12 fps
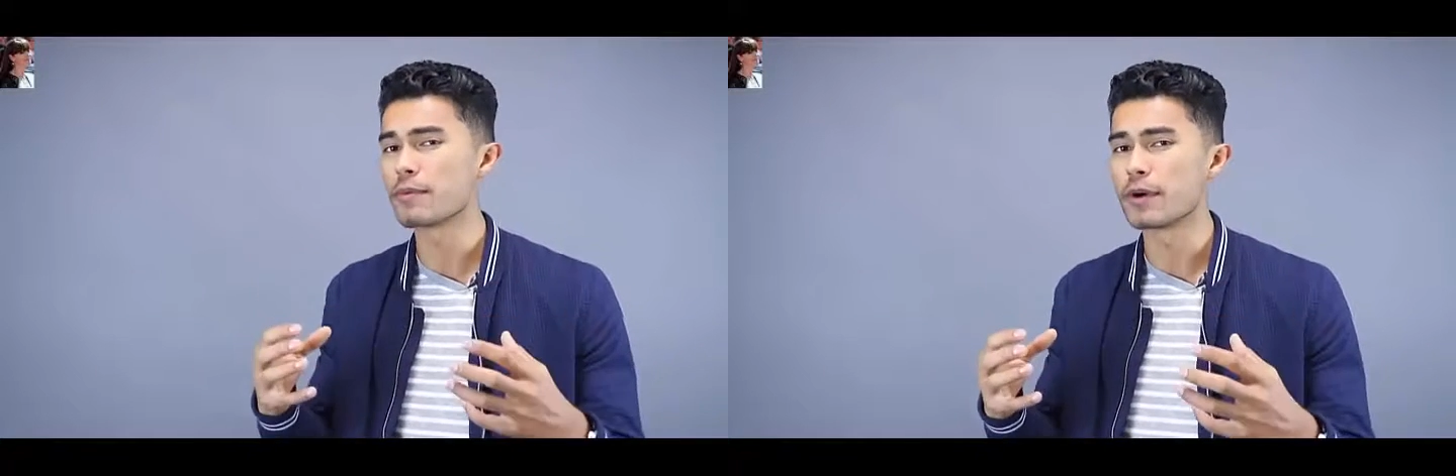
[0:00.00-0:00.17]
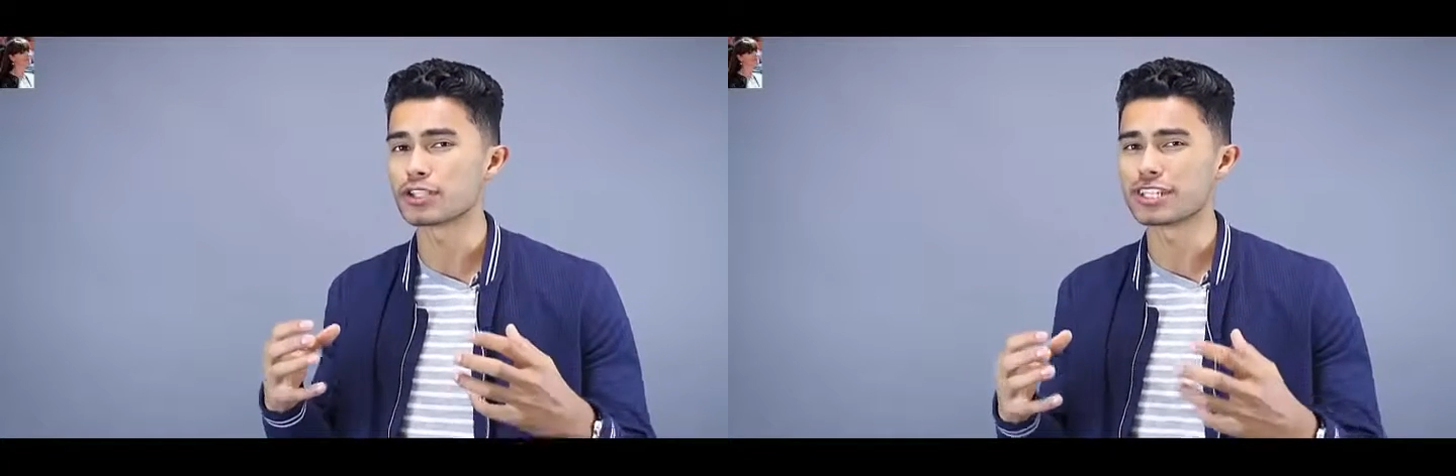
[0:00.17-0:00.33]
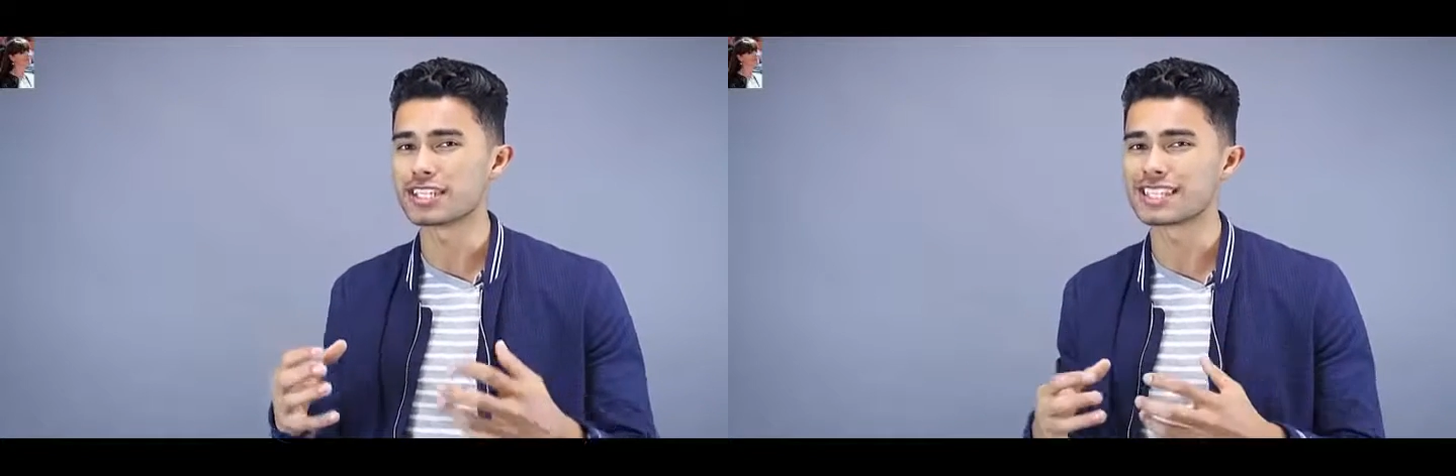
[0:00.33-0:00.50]

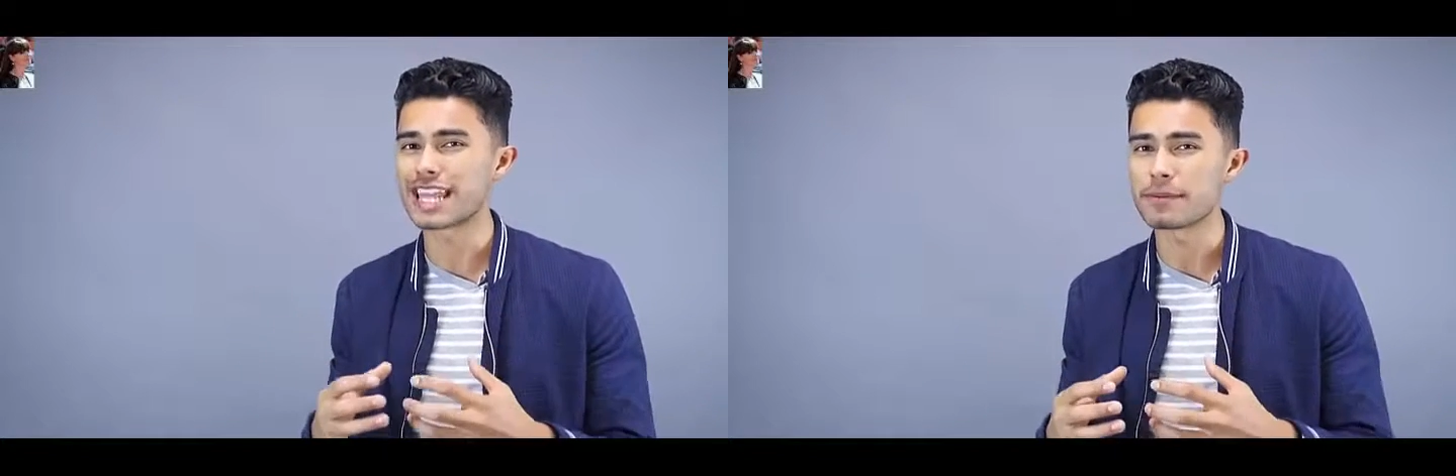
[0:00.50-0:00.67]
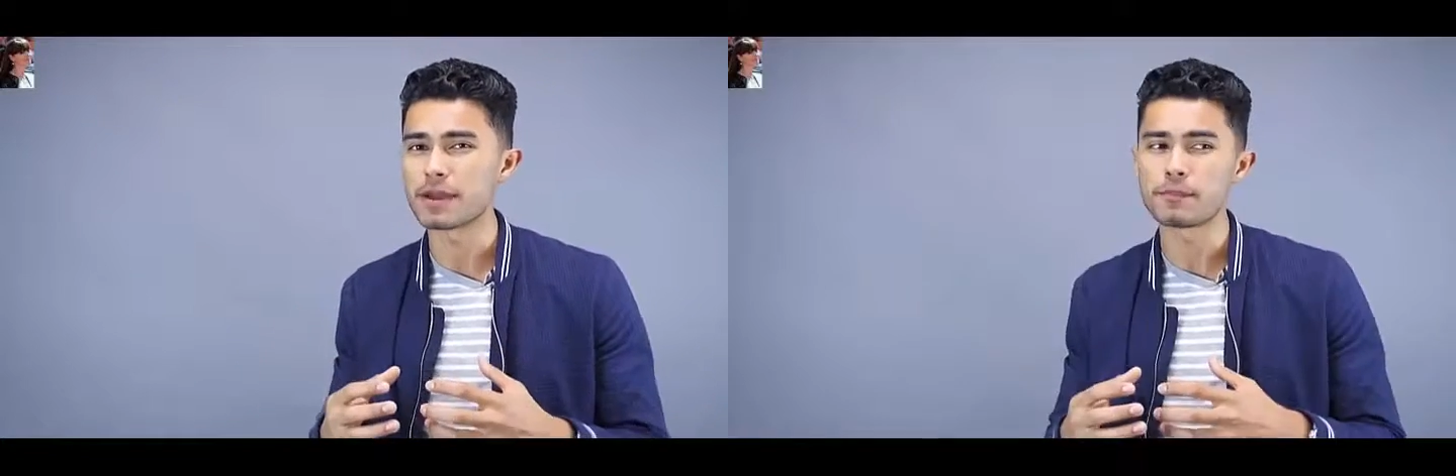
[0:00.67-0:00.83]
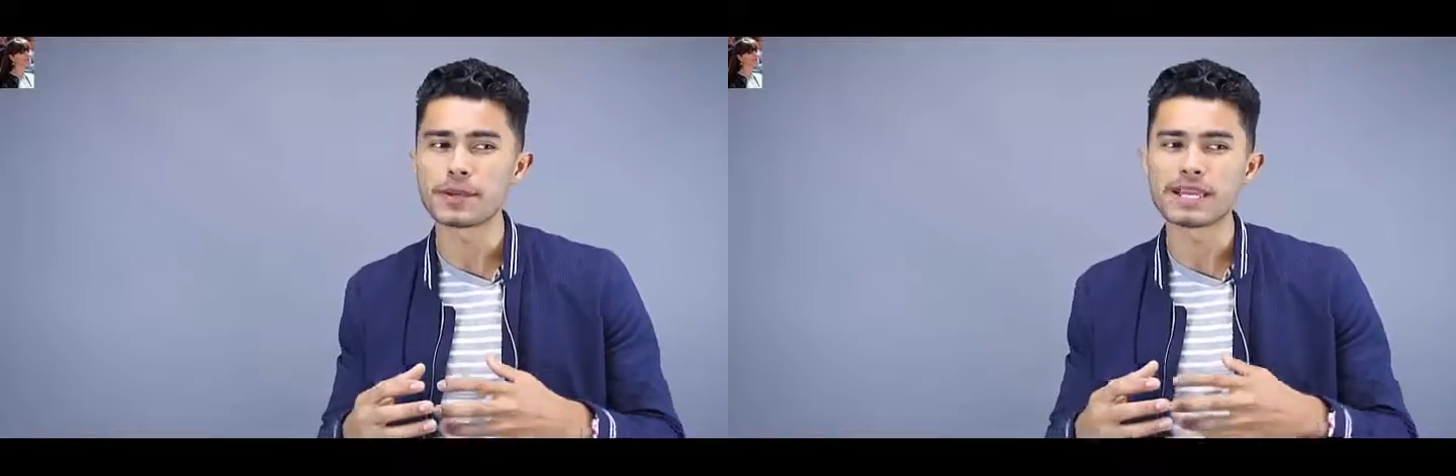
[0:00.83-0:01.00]
much a
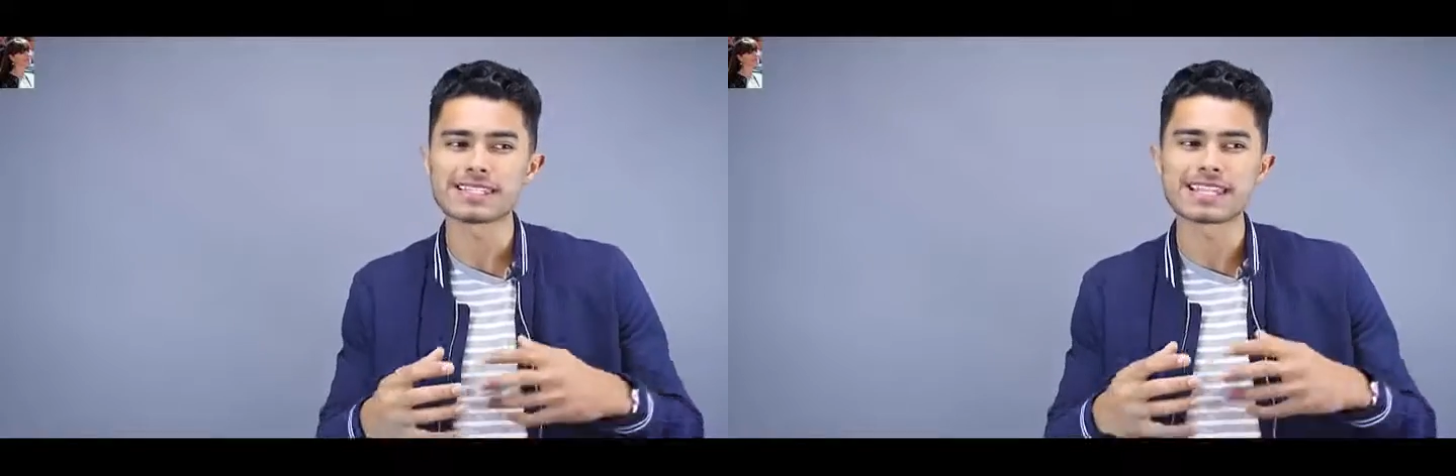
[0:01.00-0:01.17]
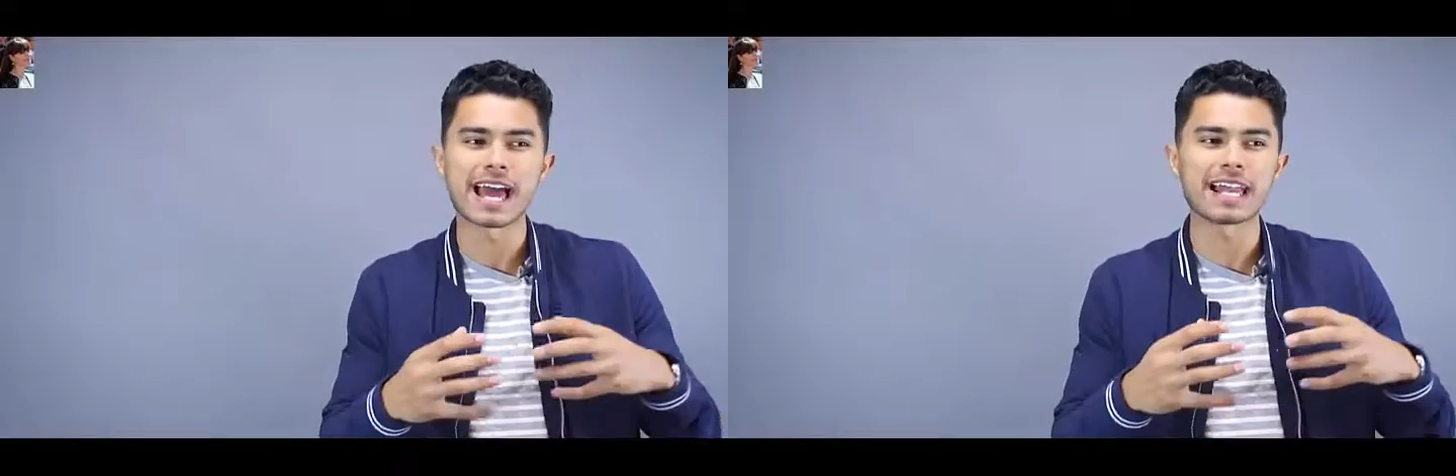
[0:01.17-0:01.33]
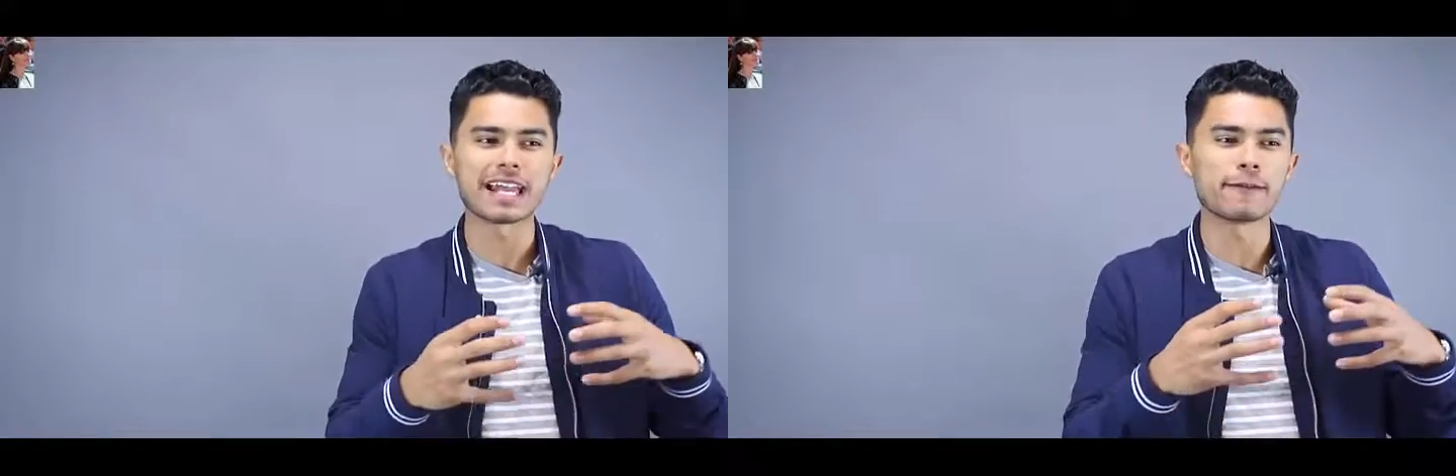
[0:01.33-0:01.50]
statement piece
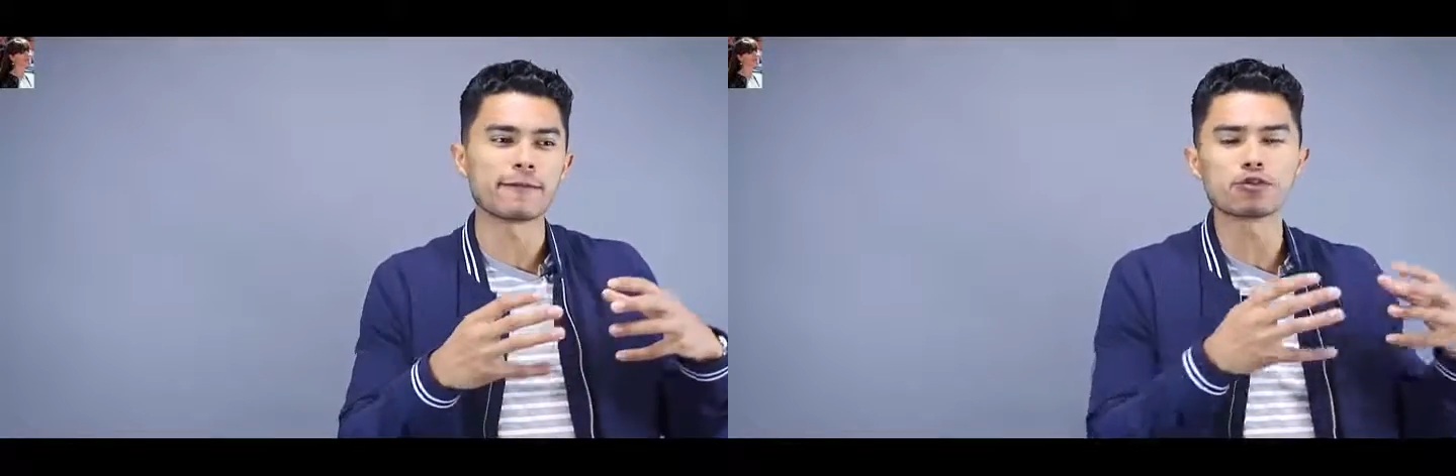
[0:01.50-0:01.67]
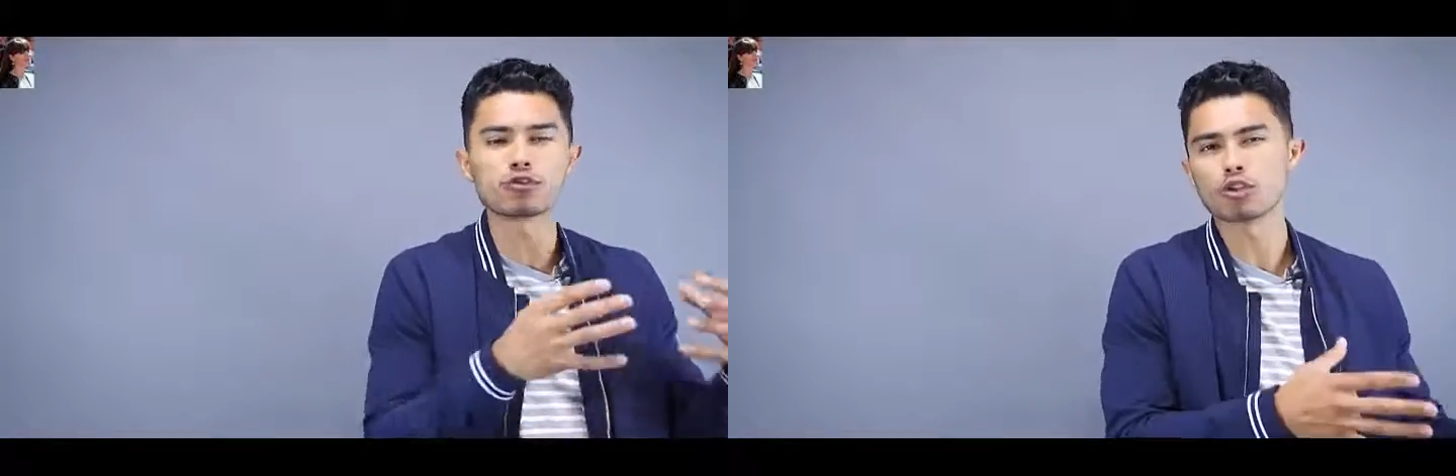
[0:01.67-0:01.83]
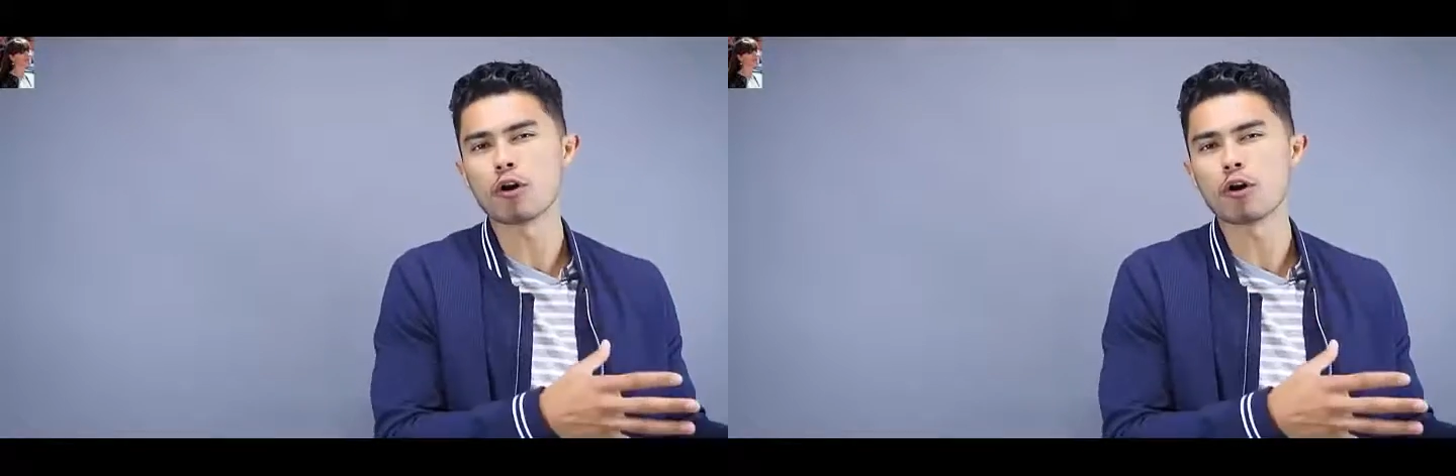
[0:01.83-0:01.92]
that if you